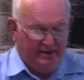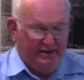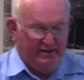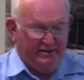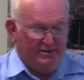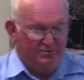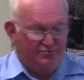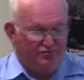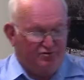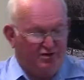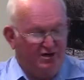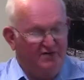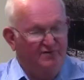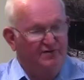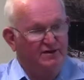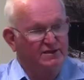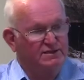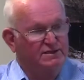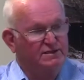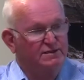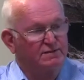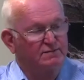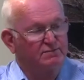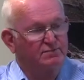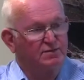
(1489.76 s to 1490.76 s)
In the
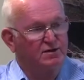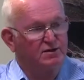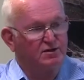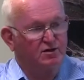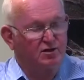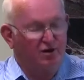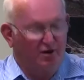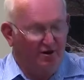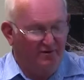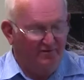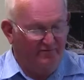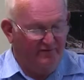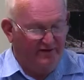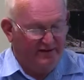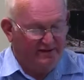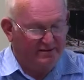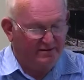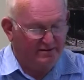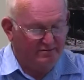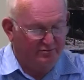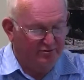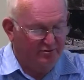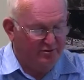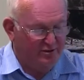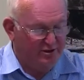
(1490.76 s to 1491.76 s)
previous
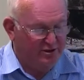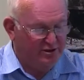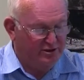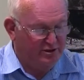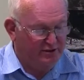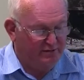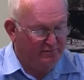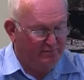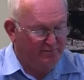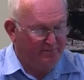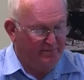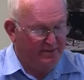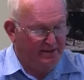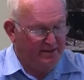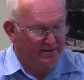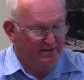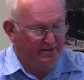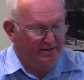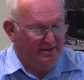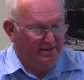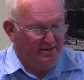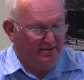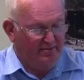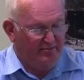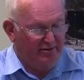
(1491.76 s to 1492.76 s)
convict tradition,
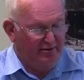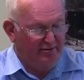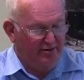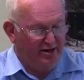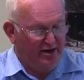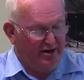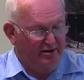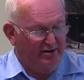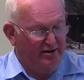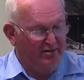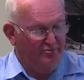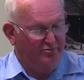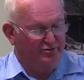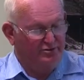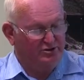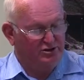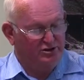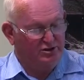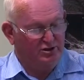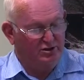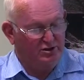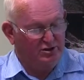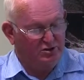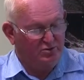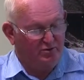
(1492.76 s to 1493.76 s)
where an owner would
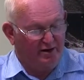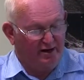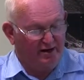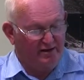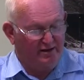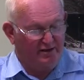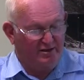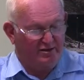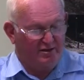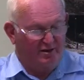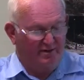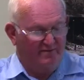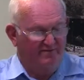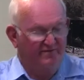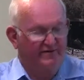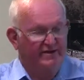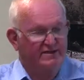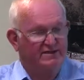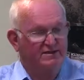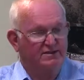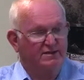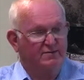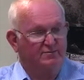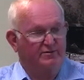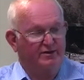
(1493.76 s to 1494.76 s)
choose one of the
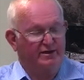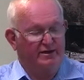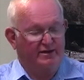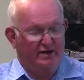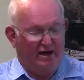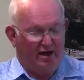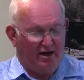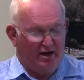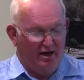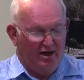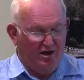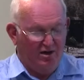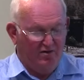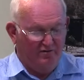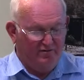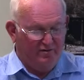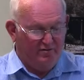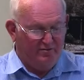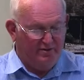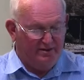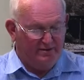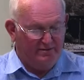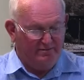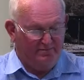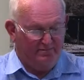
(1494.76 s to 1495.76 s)
convicts to be an
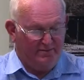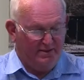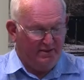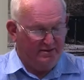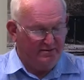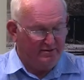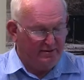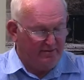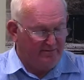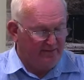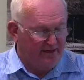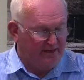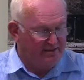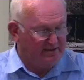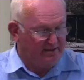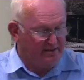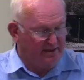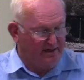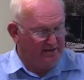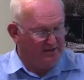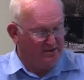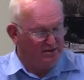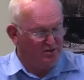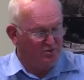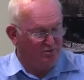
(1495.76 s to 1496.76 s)
overman to make
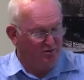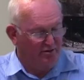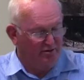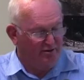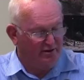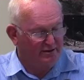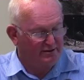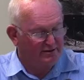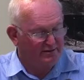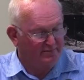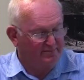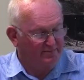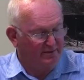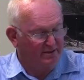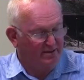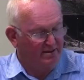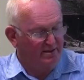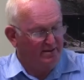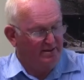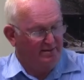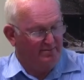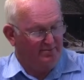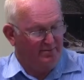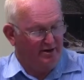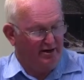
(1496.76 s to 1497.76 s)
the others work,
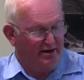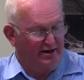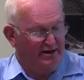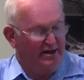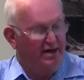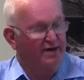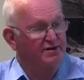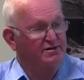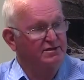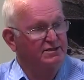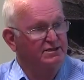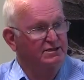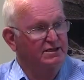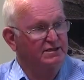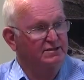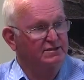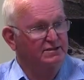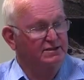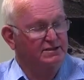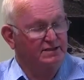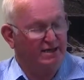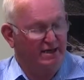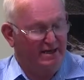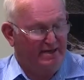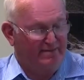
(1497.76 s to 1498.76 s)
mine owners did
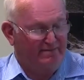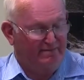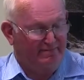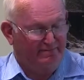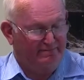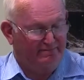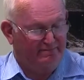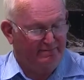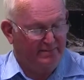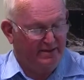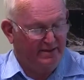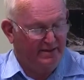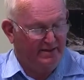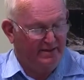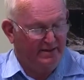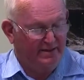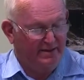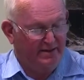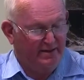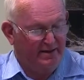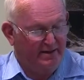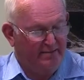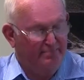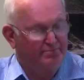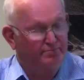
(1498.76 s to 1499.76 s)
the same.
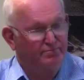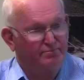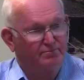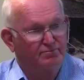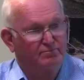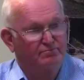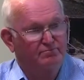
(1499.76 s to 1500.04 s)
Um,